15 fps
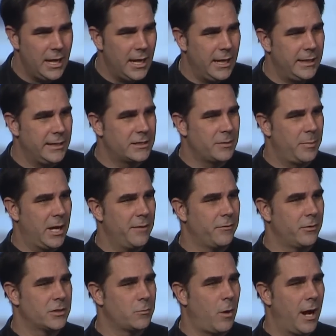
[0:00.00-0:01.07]
and needs to pay
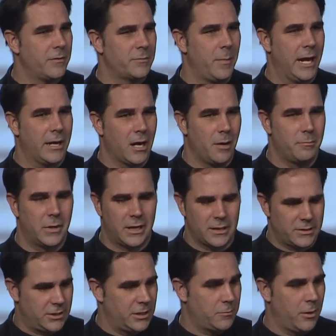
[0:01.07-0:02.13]
for his wife's makeup
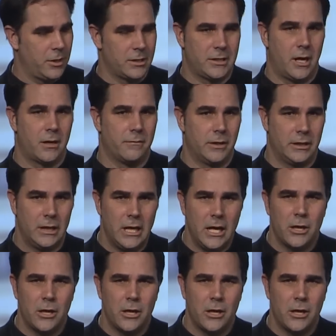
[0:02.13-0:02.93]
because she's wearing a ton of it.